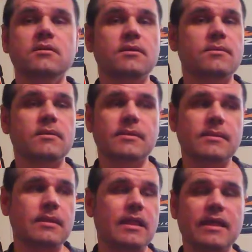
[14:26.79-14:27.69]
and
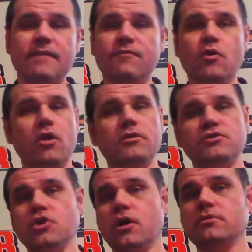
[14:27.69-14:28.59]
like if you're on a
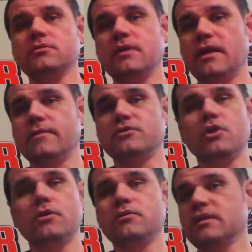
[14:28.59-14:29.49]
charter and the
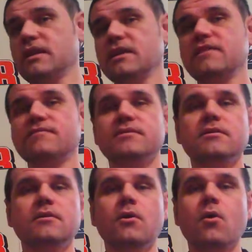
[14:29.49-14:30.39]
charter leaves,
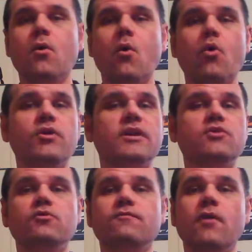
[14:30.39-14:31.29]
or you get
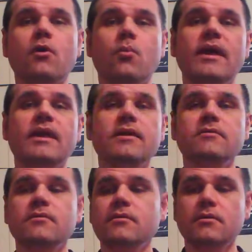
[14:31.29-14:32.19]
too far away,
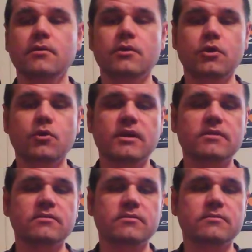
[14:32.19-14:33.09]
you
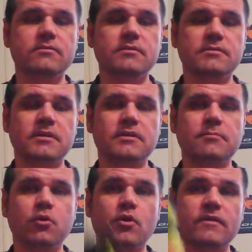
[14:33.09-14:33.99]
can
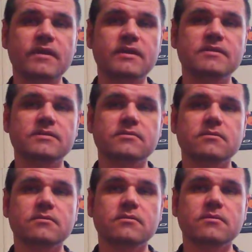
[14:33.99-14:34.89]
deploy these,
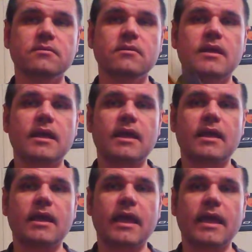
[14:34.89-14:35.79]

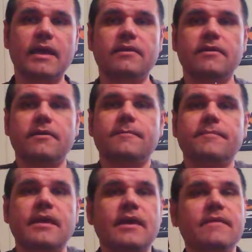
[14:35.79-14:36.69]
and
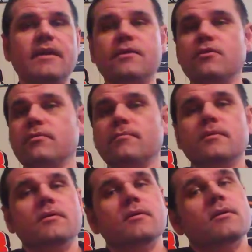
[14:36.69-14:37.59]
then
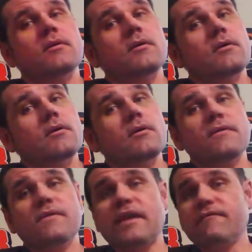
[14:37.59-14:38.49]

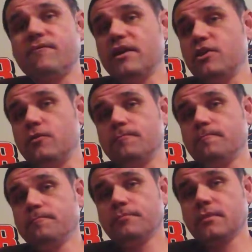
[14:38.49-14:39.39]
they can find you.
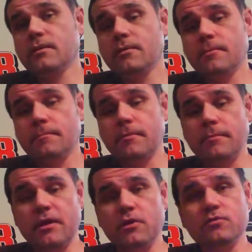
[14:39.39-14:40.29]
But
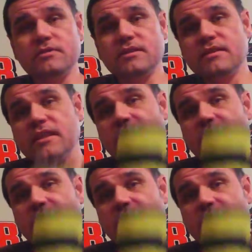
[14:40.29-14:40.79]
by using